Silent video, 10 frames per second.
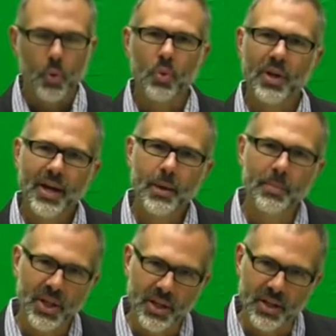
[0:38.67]

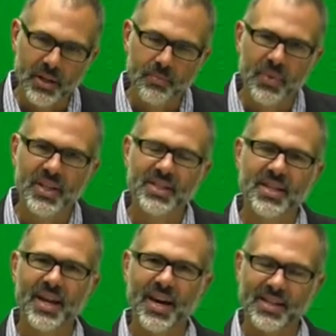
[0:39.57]
Reliability is
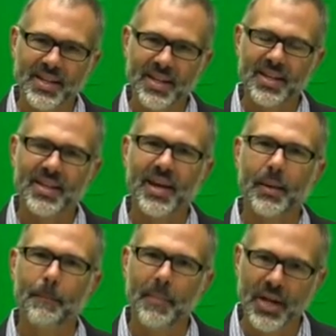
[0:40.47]
the idea that
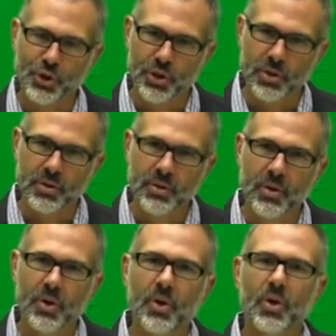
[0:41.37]
a measure
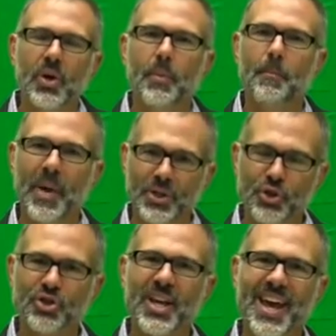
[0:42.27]

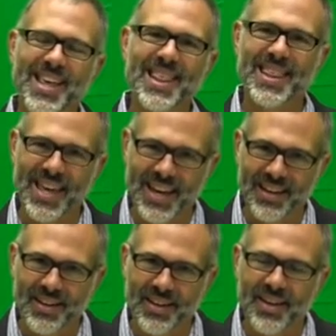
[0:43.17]
measures a
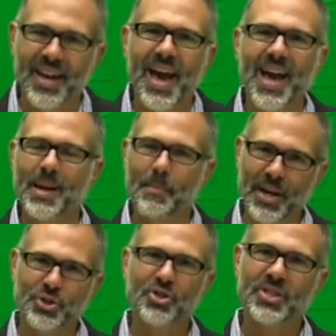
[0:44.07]
thing, and it
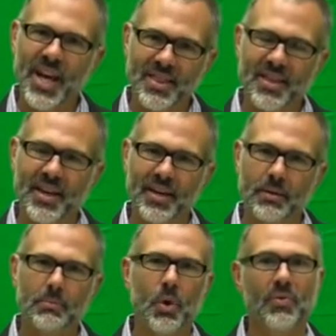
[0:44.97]
measures that
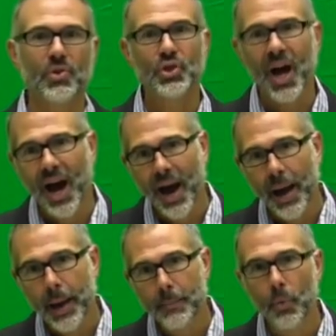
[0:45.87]
thing over
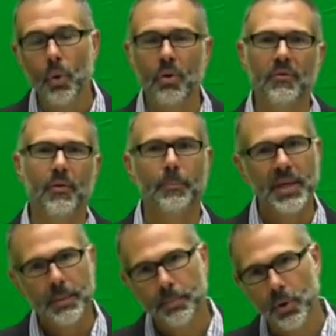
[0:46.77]
time or over
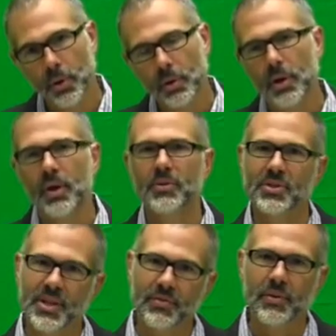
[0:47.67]
people.
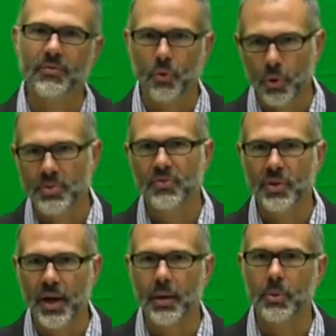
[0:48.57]
There's different forms of
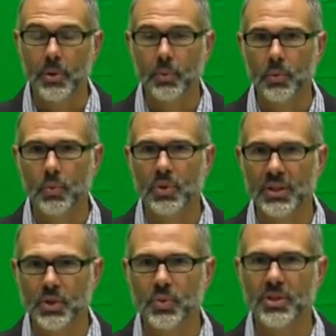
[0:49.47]
reliability, and we'll
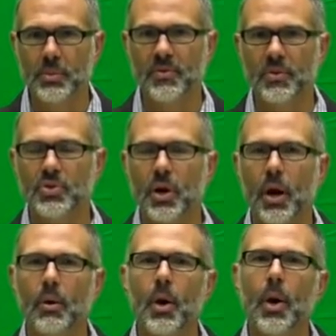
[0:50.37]
list what some of those
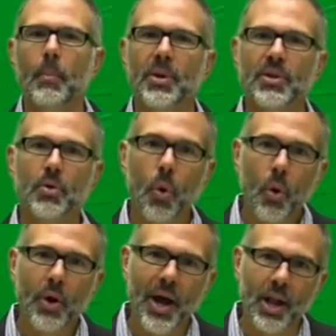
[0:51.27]
are. But the
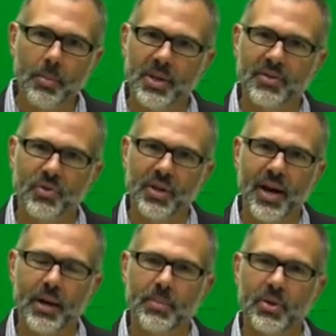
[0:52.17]
core element of
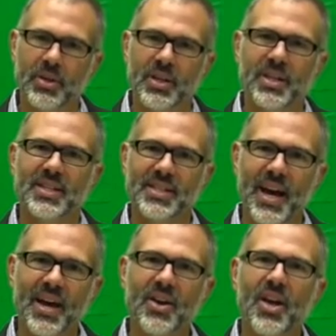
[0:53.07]
reliability is
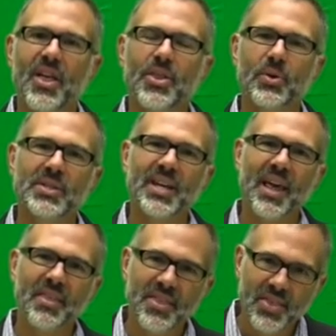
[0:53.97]
that there is
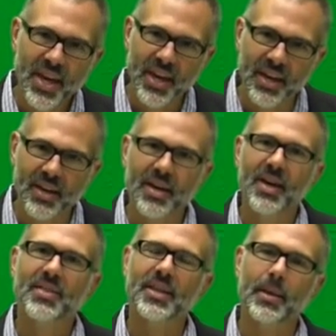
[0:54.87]
a thing
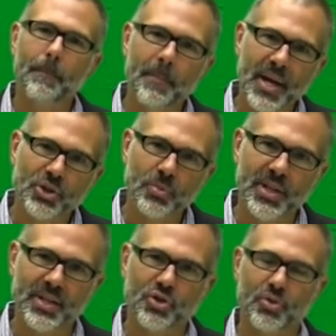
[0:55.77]
that the
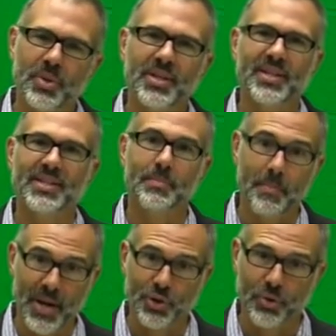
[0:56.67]
measurement instrument is
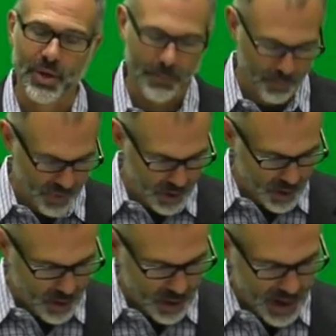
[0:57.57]
measuring.
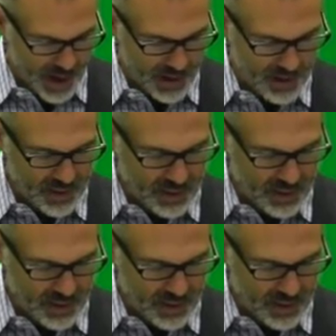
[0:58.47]
And